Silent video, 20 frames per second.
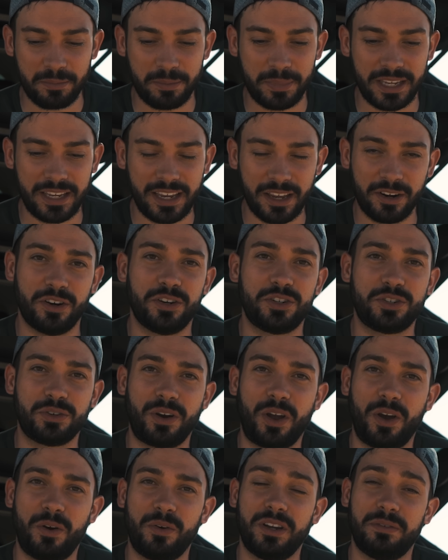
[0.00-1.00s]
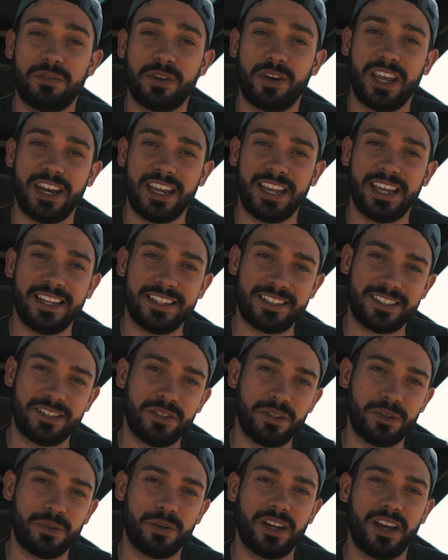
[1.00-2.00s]
beginner drone. If you're getting
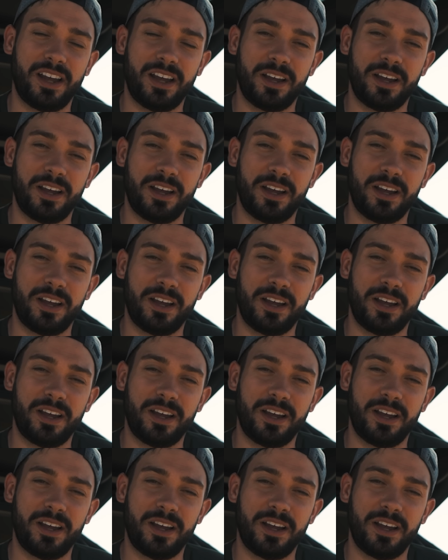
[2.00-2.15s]
into